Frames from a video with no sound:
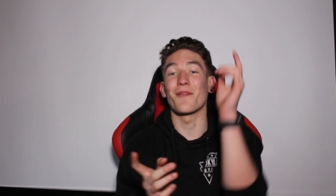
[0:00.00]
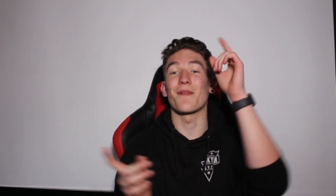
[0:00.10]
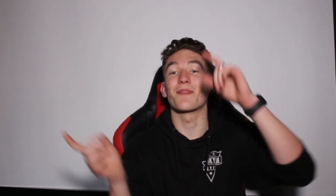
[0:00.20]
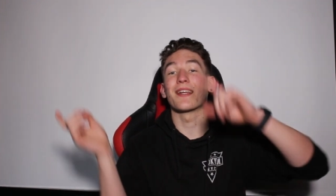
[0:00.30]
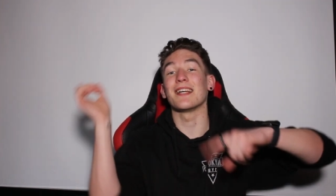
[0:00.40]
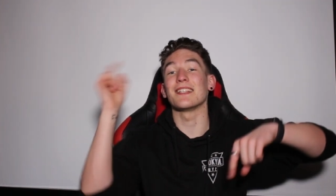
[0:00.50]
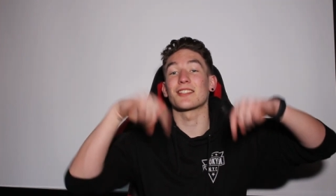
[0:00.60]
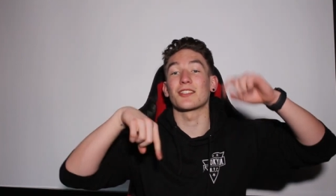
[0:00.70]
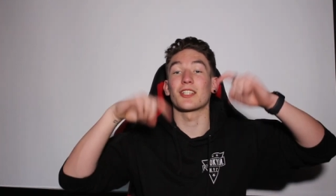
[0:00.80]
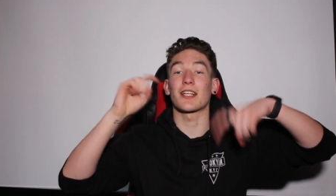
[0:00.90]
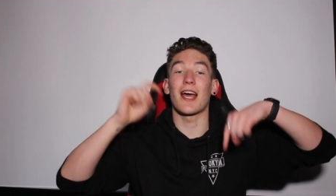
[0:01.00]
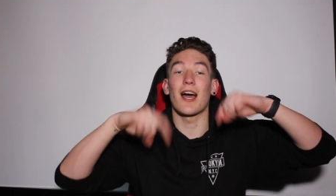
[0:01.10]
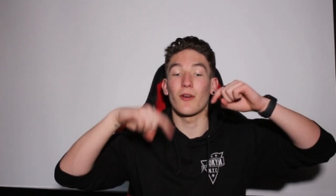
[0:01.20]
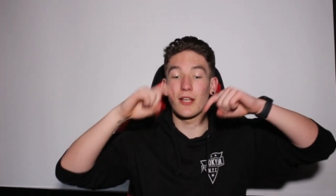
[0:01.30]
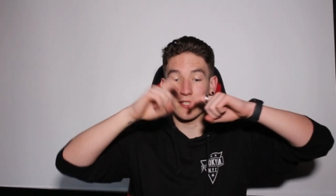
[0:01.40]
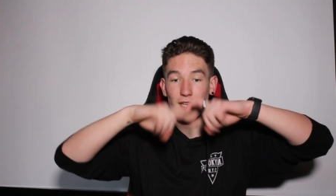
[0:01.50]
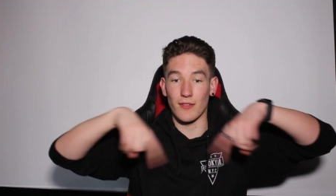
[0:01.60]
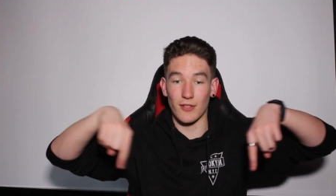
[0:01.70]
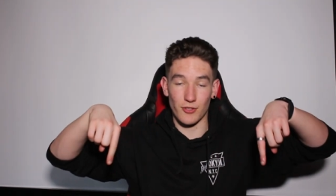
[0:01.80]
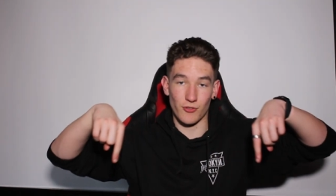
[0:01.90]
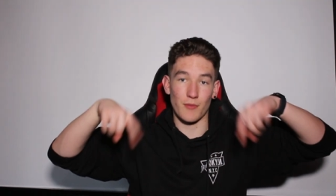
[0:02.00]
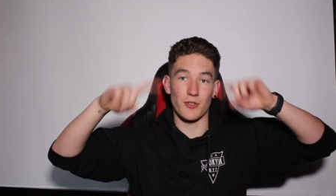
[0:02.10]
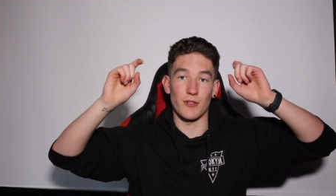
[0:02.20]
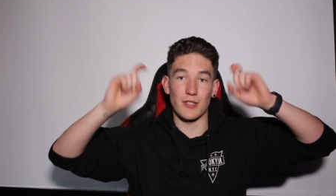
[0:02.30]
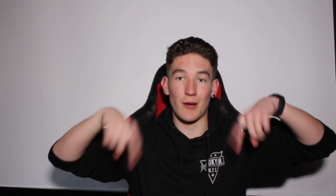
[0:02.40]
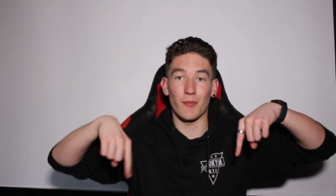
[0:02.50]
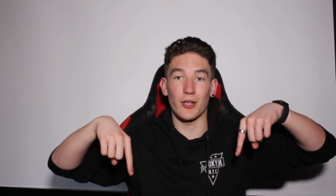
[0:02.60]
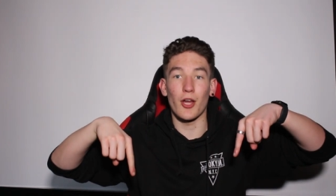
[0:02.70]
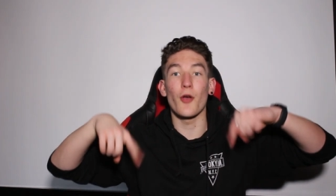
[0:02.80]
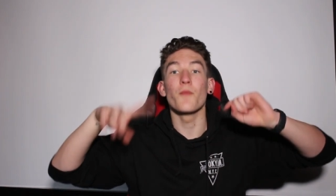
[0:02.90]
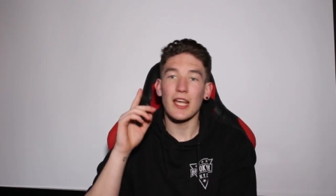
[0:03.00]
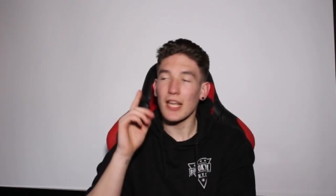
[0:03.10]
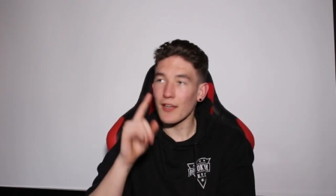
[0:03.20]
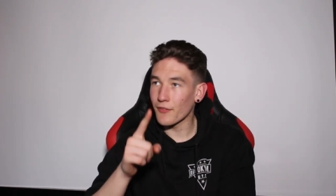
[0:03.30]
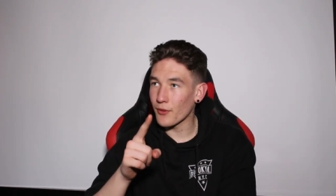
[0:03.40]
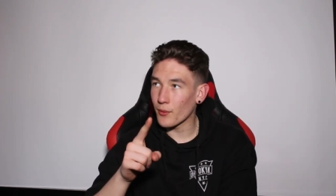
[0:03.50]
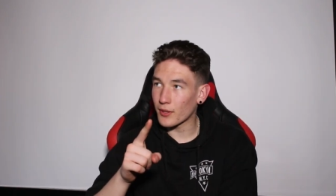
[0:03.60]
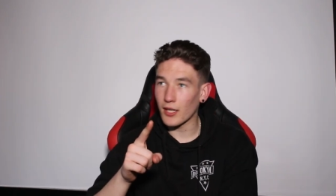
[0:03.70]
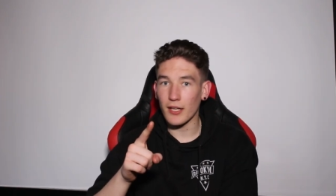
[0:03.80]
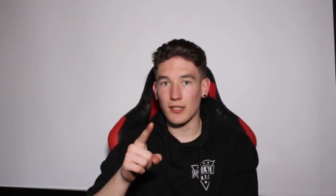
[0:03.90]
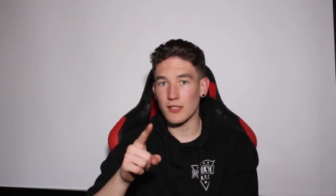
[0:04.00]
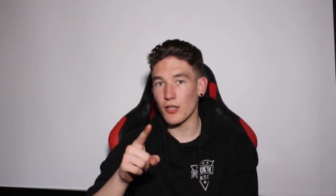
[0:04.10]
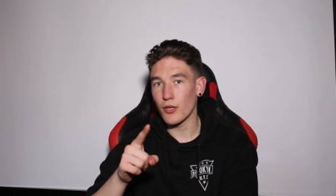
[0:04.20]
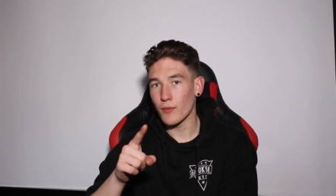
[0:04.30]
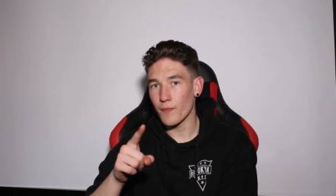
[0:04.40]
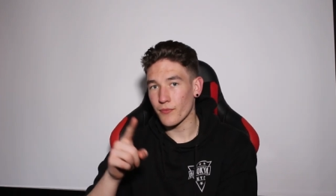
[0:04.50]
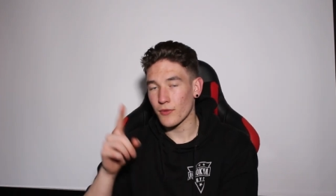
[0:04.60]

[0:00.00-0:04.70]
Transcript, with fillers: Then please check it out. It's in the description down below. If you would like to,